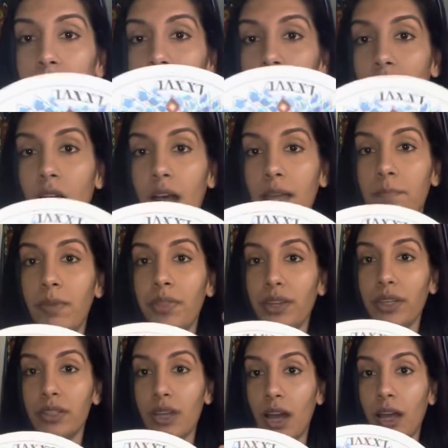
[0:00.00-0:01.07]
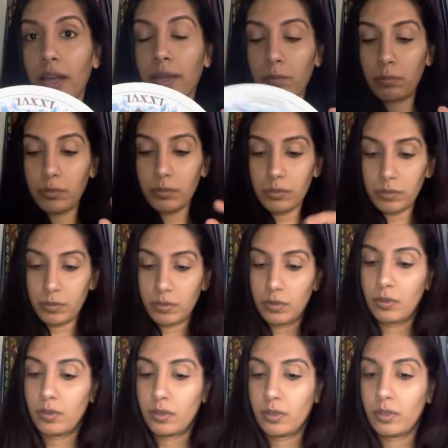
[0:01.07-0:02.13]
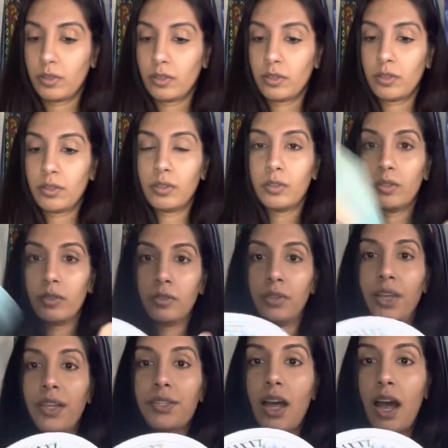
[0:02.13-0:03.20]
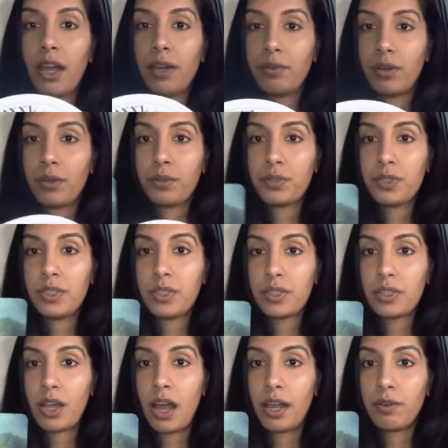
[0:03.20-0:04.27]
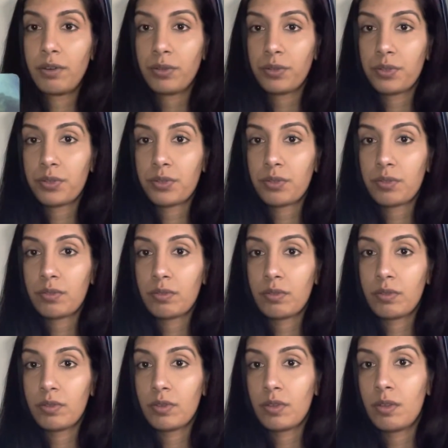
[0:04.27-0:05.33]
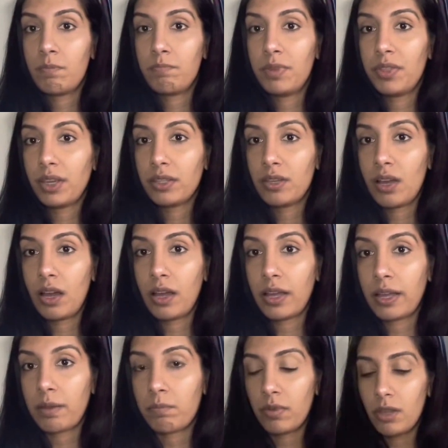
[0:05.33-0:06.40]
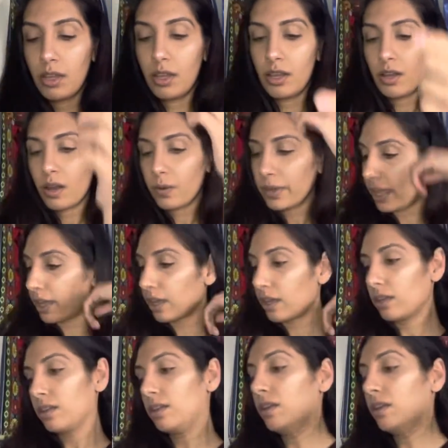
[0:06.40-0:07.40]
Time, mythic time. That's Kairos. This is Kairos. Mythic time. Okay.